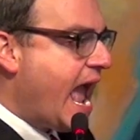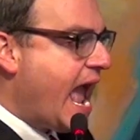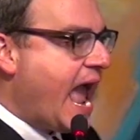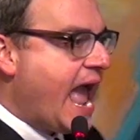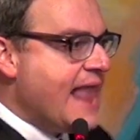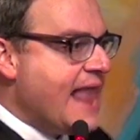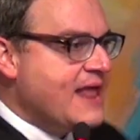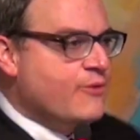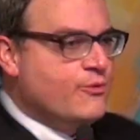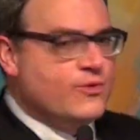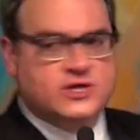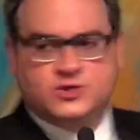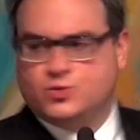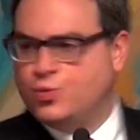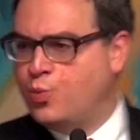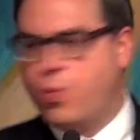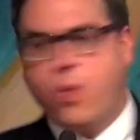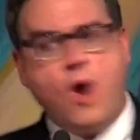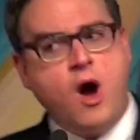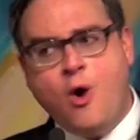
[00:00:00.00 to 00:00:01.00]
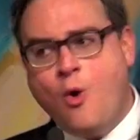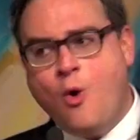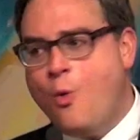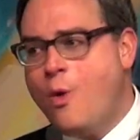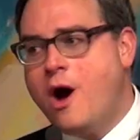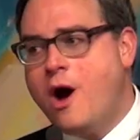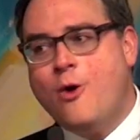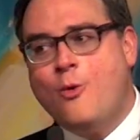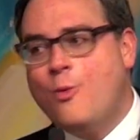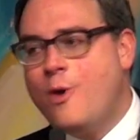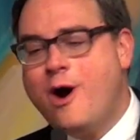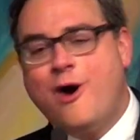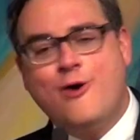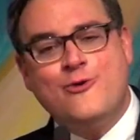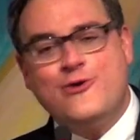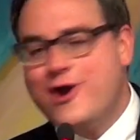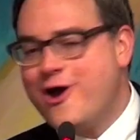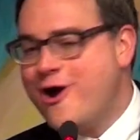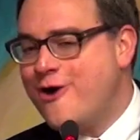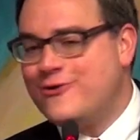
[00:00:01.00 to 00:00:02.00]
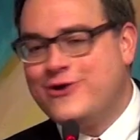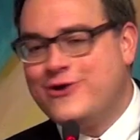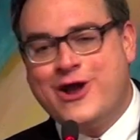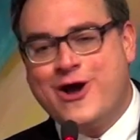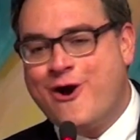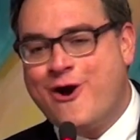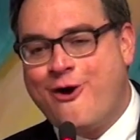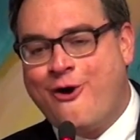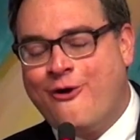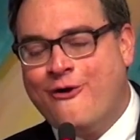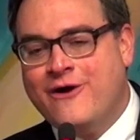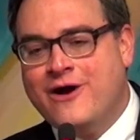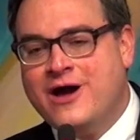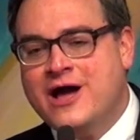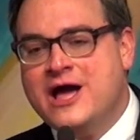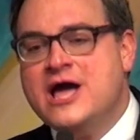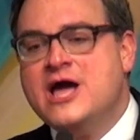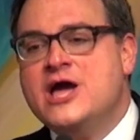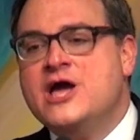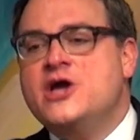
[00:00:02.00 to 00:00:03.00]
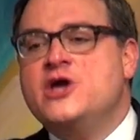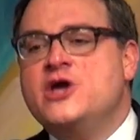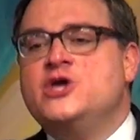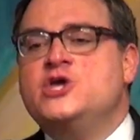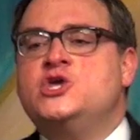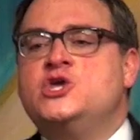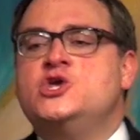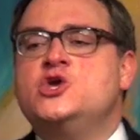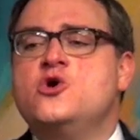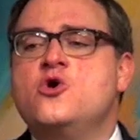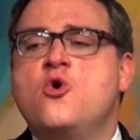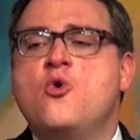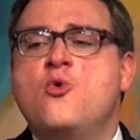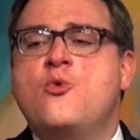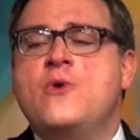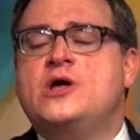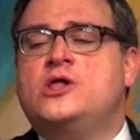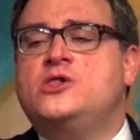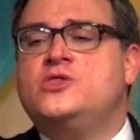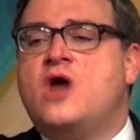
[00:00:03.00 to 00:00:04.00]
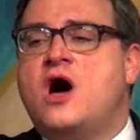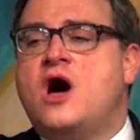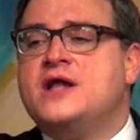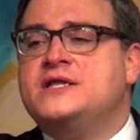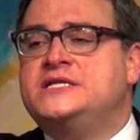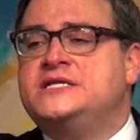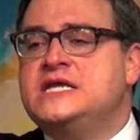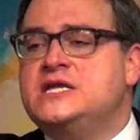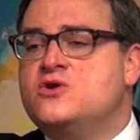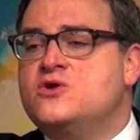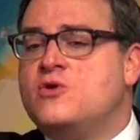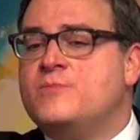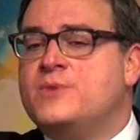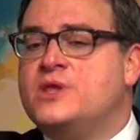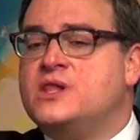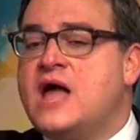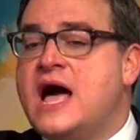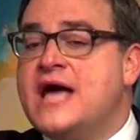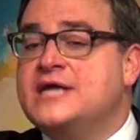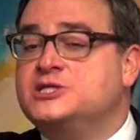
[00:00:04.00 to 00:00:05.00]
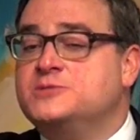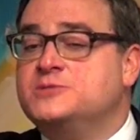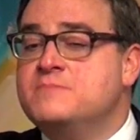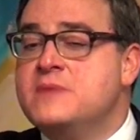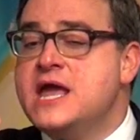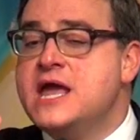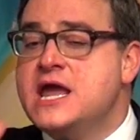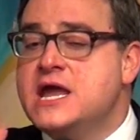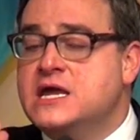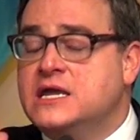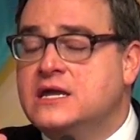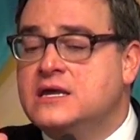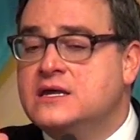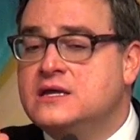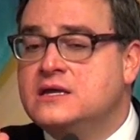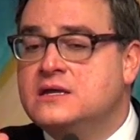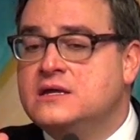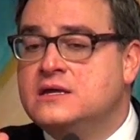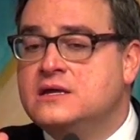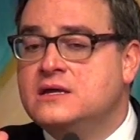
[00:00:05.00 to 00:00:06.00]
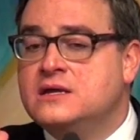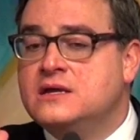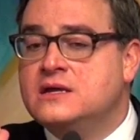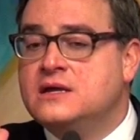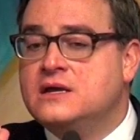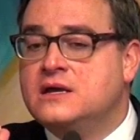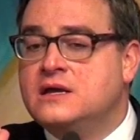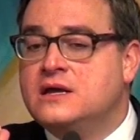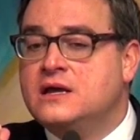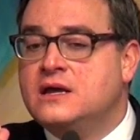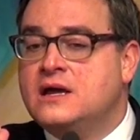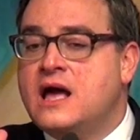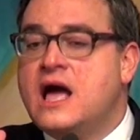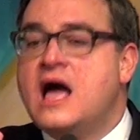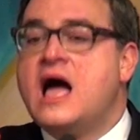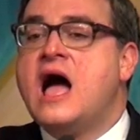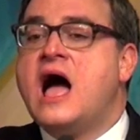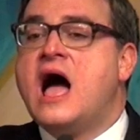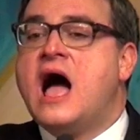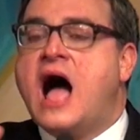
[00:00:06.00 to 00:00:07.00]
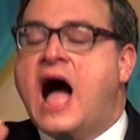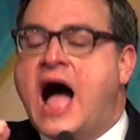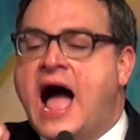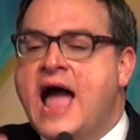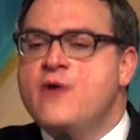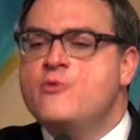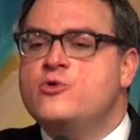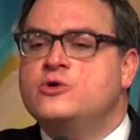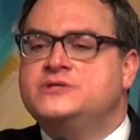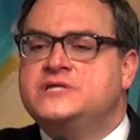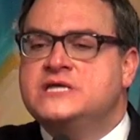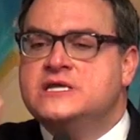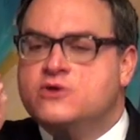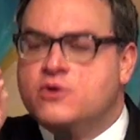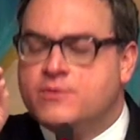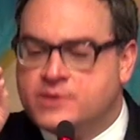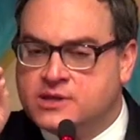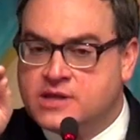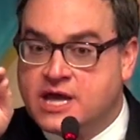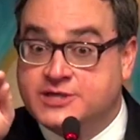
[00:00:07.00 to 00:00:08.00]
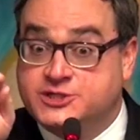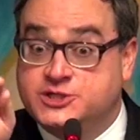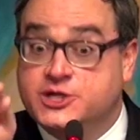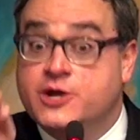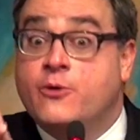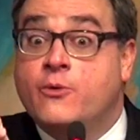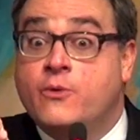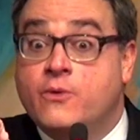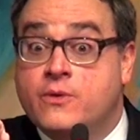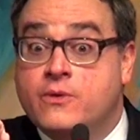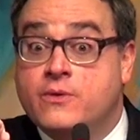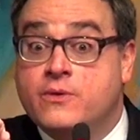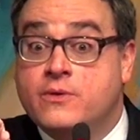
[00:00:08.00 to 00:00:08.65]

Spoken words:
And it was, whoa, whoa, whoa, no, no. You will not denormalize me. I will denormalize you.